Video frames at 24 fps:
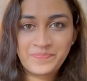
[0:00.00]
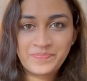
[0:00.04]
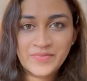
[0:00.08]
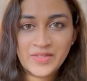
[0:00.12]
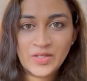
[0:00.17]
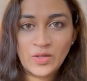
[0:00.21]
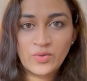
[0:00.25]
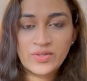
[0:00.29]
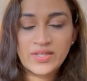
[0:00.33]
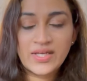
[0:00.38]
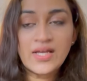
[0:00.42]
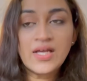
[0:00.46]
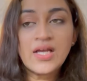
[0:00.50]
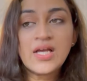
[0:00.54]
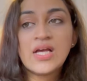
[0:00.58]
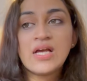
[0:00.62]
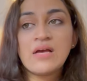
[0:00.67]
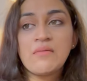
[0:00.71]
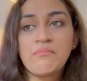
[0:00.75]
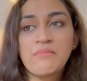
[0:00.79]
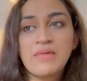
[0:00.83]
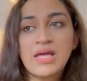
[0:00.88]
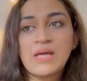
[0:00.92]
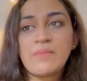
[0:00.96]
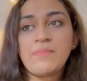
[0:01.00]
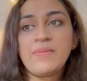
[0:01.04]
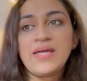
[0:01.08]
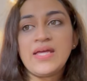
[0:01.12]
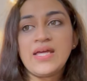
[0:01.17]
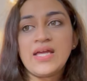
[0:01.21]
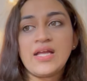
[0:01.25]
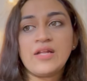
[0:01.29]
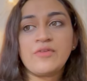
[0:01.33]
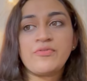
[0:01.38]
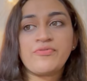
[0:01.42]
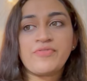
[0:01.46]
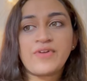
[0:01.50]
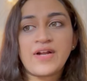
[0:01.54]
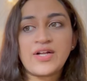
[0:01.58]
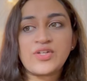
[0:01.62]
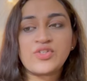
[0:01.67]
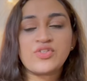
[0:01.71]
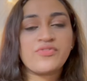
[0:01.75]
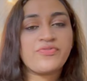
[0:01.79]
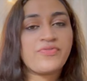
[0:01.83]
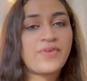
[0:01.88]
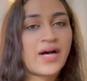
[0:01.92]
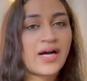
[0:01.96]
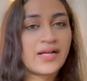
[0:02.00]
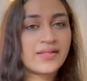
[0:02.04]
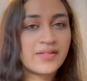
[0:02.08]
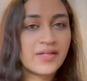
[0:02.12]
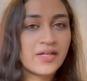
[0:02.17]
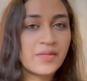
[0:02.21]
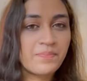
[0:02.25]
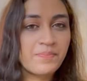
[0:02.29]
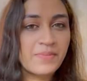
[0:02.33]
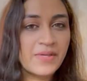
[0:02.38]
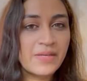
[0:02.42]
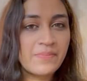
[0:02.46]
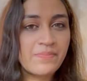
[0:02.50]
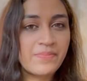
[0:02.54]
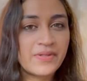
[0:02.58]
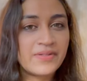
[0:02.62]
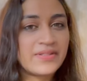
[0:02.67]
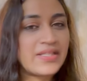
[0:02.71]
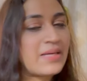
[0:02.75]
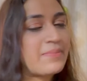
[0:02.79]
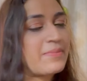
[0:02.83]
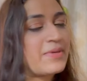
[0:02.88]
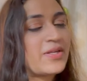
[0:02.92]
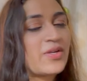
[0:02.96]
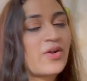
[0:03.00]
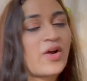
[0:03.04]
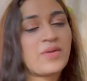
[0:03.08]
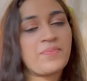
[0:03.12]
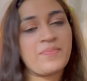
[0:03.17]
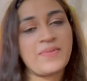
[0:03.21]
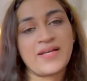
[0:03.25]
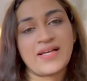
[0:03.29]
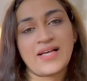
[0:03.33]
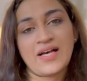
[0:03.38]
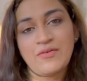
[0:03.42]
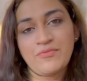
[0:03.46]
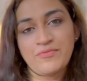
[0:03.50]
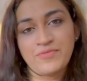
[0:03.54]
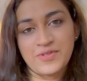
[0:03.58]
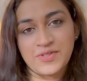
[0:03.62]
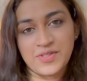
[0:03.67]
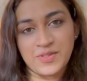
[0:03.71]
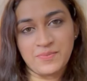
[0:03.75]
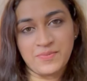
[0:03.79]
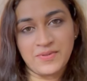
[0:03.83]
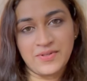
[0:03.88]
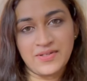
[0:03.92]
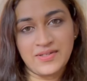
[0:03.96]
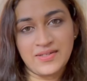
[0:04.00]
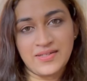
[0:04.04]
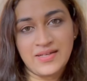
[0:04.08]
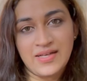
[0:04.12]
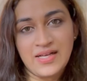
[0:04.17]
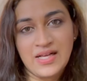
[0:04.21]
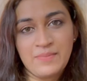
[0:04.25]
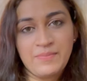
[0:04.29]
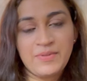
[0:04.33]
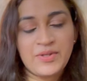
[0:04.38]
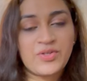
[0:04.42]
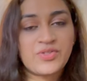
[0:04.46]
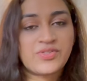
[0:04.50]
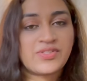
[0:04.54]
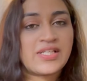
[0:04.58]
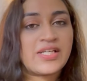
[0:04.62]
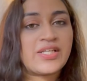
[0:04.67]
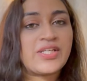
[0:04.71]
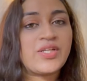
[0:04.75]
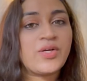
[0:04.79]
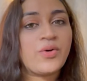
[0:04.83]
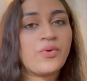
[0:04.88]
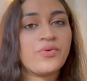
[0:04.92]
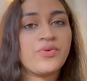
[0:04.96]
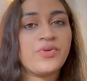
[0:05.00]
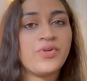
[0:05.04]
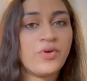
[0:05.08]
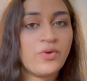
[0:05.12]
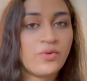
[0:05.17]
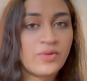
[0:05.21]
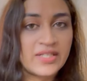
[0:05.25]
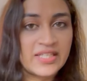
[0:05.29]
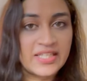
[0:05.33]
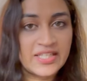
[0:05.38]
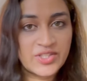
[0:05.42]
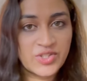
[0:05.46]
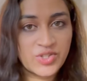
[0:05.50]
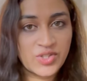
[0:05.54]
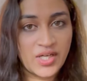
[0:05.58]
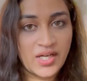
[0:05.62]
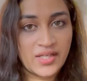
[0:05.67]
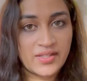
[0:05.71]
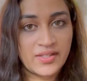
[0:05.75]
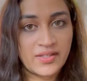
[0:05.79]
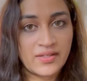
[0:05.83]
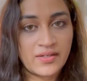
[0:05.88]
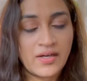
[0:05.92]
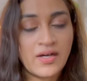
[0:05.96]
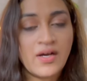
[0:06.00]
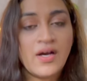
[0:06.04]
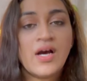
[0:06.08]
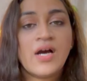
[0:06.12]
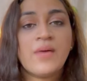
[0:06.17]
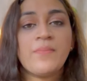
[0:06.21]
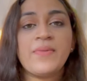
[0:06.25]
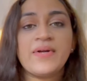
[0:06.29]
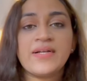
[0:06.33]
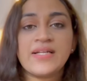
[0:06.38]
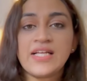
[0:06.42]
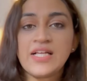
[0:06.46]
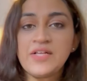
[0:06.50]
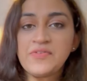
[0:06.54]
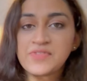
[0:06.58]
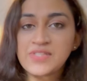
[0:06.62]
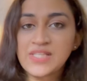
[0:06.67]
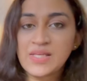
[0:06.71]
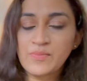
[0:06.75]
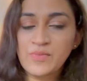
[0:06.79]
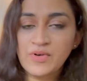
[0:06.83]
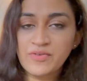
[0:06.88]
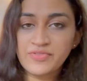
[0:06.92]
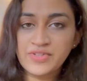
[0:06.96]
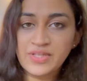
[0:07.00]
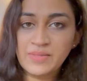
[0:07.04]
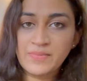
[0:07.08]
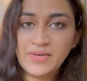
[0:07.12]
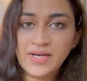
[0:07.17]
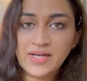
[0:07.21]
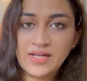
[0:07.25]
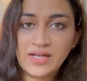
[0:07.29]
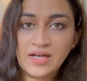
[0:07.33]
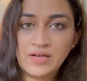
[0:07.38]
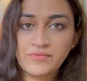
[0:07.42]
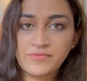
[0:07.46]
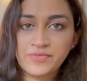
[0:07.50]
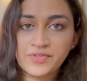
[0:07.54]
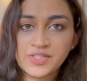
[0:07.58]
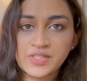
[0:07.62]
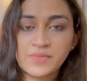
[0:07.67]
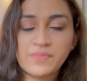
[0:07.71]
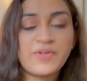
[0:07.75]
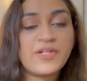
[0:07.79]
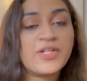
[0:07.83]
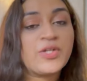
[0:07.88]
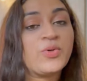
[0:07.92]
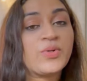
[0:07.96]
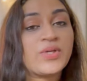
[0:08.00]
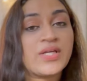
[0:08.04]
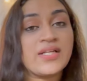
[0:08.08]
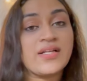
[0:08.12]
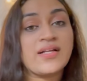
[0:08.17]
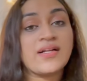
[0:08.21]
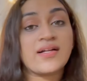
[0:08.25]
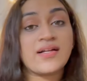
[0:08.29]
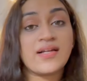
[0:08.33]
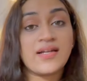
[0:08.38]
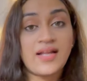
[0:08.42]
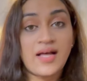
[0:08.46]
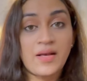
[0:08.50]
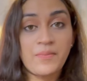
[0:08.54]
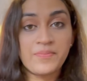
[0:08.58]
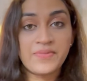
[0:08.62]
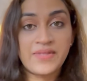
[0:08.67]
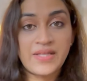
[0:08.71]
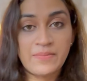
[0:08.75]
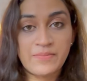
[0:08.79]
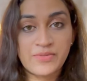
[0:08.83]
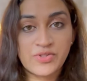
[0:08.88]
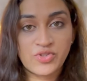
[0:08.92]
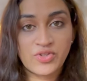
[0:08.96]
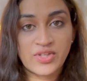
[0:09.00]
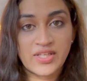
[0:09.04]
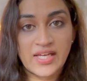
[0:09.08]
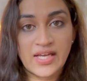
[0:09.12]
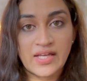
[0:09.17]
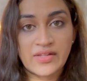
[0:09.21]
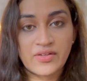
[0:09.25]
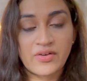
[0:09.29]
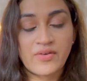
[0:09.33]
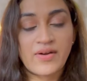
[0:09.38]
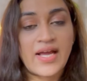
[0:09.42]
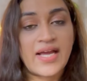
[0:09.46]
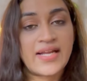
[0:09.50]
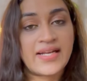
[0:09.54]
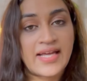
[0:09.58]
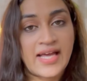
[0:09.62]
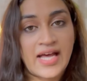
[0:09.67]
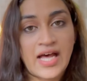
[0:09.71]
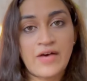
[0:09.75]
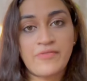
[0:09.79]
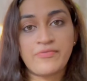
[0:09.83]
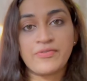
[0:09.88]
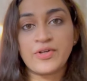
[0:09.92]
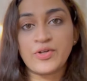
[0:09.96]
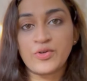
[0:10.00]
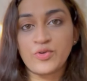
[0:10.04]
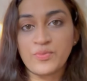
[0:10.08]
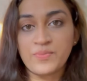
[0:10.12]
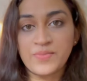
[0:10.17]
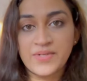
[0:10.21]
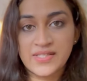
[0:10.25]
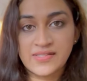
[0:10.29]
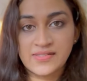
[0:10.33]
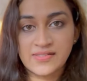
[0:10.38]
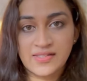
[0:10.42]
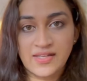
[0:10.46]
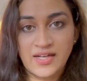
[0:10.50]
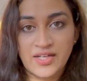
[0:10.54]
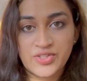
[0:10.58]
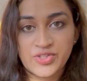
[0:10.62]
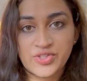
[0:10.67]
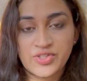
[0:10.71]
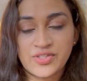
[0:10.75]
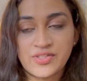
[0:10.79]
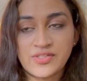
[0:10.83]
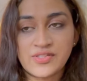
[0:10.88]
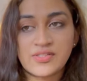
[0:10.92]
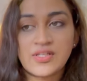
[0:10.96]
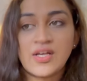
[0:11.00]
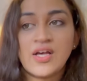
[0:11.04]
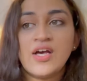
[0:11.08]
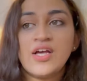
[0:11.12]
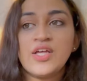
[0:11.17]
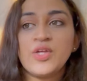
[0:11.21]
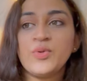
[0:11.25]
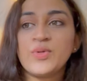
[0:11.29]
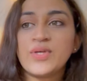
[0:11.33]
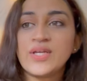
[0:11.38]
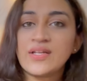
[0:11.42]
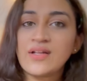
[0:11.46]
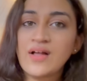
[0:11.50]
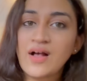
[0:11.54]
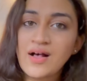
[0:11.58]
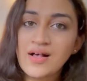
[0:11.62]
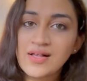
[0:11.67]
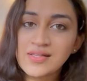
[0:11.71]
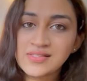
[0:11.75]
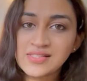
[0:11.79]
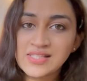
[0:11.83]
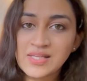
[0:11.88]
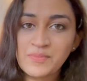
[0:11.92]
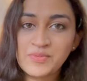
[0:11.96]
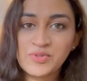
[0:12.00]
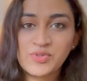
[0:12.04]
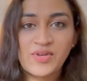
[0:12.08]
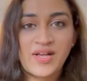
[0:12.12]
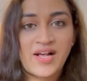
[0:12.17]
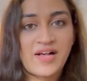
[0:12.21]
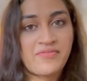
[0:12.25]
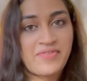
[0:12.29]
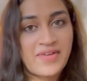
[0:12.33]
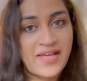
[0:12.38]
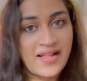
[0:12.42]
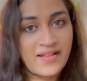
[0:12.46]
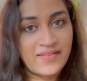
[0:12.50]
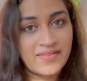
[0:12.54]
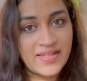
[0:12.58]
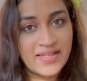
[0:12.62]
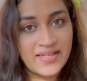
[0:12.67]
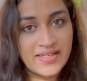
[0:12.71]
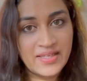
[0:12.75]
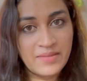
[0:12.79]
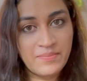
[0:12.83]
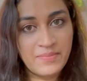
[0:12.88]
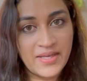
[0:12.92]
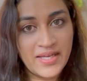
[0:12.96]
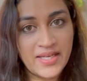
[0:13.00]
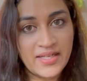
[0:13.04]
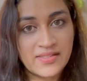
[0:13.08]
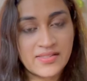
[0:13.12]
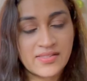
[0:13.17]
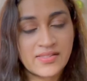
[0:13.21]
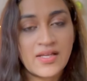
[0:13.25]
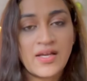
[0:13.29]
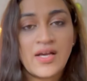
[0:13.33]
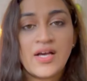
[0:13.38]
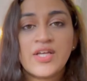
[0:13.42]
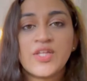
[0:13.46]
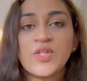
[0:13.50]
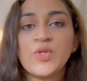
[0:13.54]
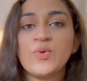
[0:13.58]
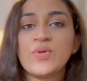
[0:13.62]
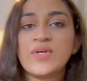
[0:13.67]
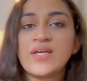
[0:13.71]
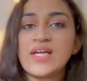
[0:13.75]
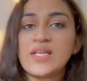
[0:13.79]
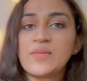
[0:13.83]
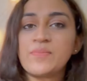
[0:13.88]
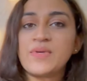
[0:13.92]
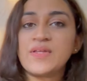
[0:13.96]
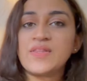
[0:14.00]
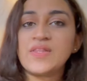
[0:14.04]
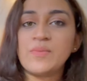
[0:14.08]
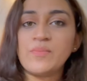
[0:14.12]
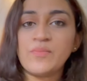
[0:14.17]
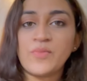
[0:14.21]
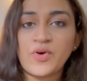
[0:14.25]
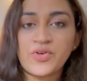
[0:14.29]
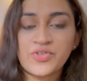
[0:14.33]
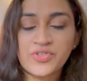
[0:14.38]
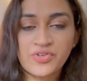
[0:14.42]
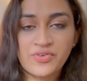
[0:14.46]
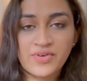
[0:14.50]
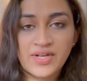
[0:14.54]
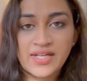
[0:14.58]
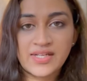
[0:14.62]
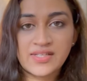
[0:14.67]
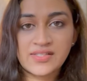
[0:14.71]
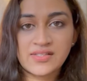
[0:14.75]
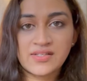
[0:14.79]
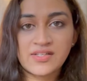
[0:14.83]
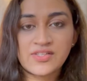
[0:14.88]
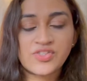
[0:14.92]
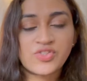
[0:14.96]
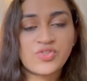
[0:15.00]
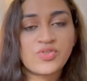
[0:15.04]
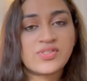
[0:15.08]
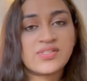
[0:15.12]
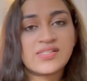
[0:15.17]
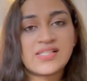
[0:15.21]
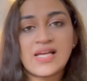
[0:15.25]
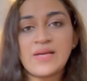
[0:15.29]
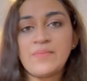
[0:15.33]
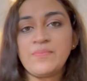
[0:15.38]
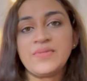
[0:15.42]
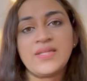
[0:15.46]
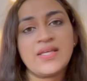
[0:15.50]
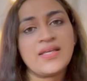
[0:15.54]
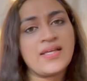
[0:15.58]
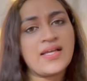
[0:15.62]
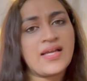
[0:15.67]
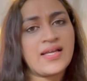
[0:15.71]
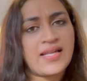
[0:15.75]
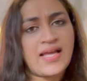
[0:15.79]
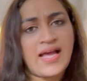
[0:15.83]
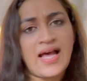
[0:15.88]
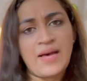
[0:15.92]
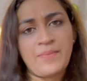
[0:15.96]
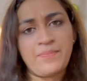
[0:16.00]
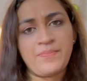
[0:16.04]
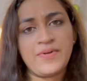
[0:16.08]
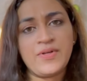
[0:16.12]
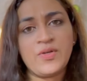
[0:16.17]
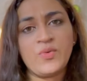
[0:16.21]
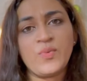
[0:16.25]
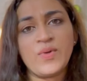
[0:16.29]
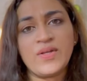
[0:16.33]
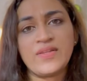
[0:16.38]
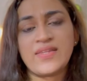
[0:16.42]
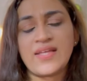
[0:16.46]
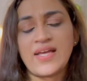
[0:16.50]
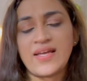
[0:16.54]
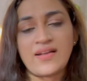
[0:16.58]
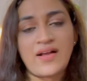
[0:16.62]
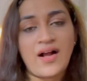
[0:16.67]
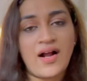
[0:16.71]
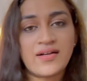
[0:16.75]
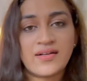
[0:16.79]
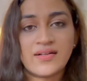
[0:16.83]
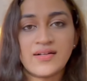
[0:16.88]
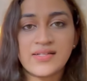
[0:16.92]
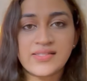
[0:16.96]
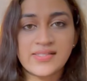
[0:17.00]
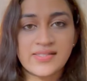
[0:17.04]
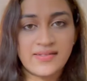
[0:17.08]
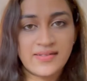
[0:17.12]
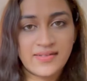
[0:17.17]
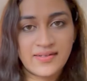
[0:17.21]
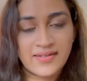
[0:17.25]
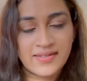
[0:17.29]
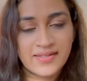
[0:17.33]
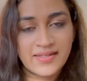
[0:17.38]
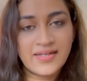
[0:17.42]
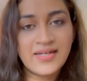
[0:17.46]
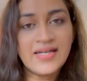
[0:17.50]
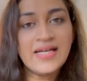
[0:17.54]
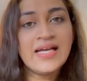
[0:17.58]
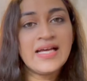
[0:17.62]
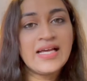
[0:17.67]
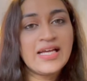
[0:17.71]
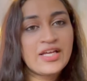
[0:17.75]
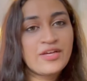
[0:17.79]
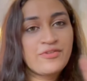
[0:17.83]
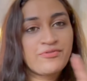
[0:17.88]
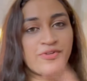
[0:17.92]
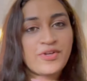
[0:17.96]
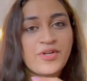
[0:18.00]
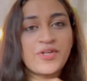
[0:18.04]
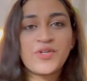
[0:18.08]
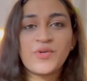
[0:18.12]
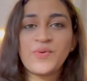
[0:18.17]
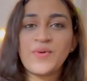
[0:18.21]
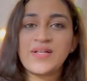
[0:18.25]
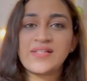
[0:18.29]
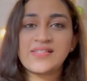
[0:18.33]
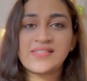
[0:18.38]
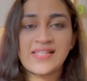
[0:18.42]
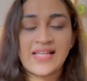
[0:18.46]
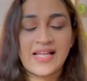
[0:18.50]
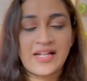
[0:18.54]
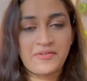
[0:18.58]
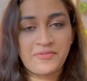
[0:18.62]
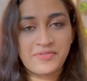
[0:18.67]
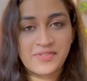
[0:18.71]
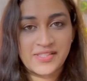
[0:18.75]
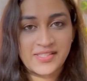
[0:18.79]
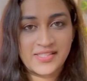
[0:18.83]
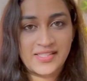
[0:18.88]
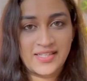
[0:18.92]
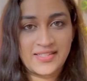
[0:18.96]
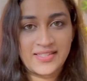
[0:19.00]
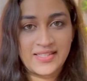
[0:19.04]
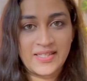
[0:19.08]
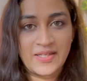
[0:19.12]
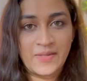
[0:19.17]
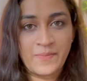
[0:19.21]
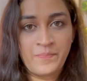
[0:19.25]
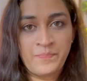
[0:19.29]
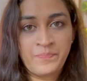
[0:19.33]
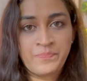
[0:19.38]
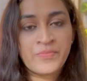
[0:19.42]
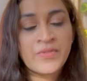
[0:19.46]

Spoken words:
Okay, maybe in front of other people, they may not be comfortable because they don't know each other. But if some of them are comfortable, you can club them together and have group discussions. You can ask them to have healthy debates. You can be the moderator. So same thing can happen with an adult learner if you're doing self-study.